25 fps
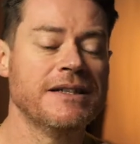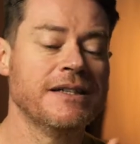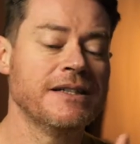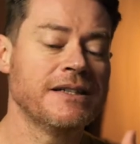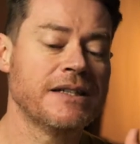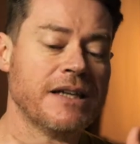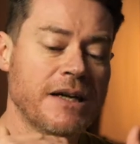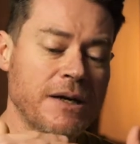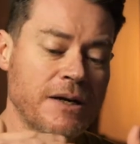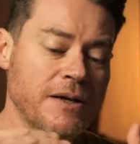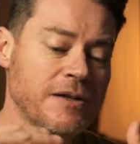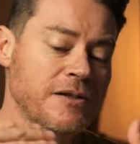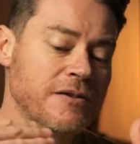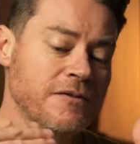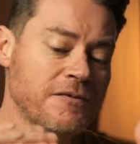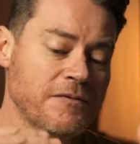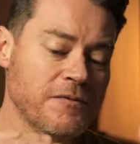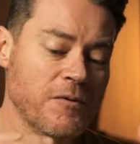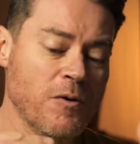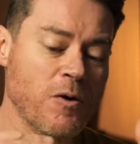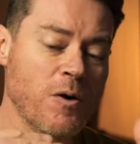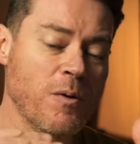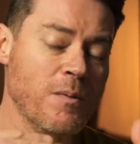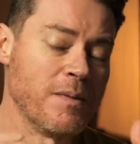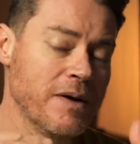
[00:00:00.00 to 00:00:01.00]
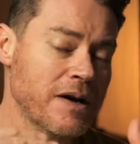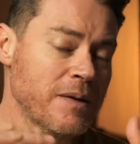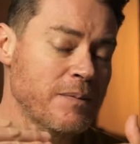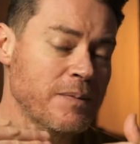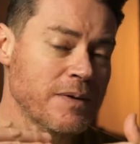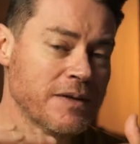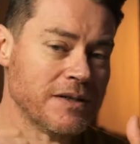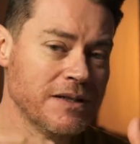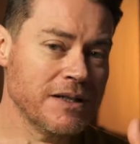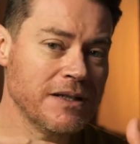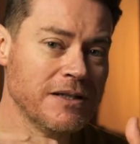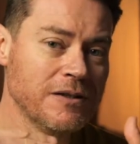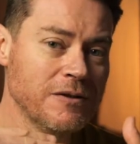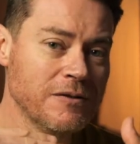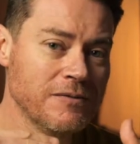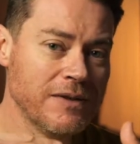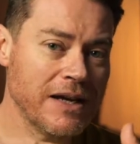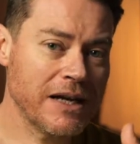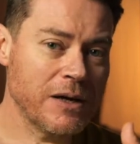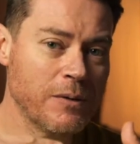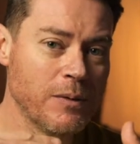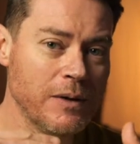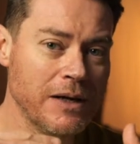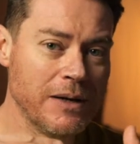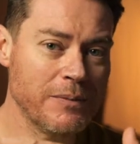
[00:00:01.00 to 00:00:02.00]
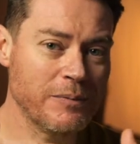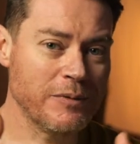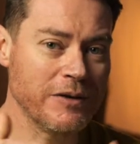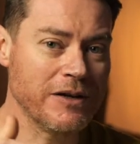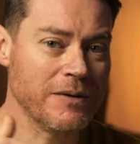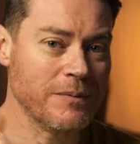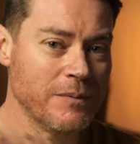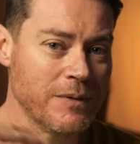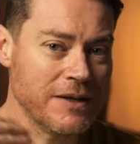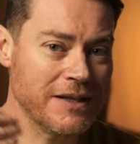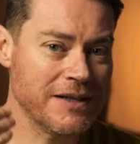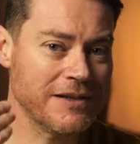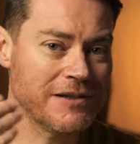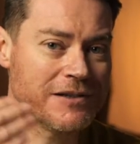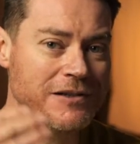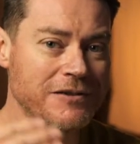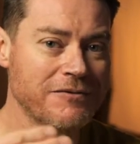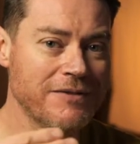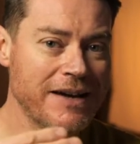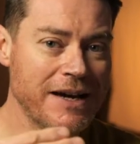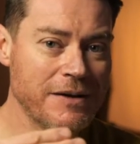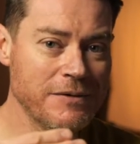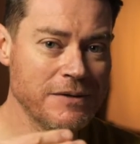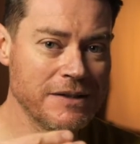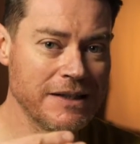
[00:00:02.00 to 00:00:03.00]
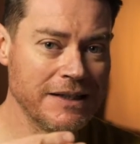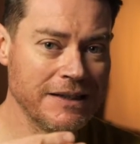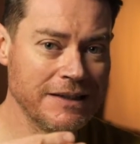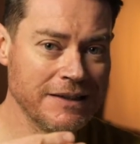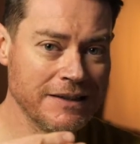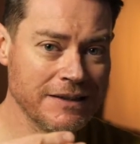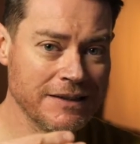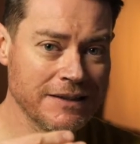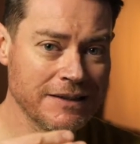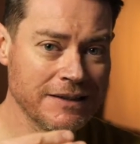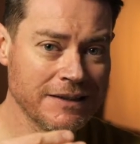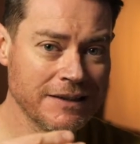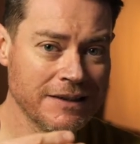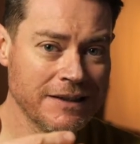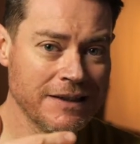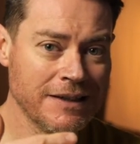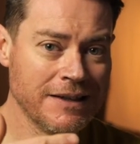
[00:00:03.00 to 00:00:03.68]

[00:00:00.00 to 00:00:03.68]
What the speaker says: is going to form a position of equilibrium with its surroundings,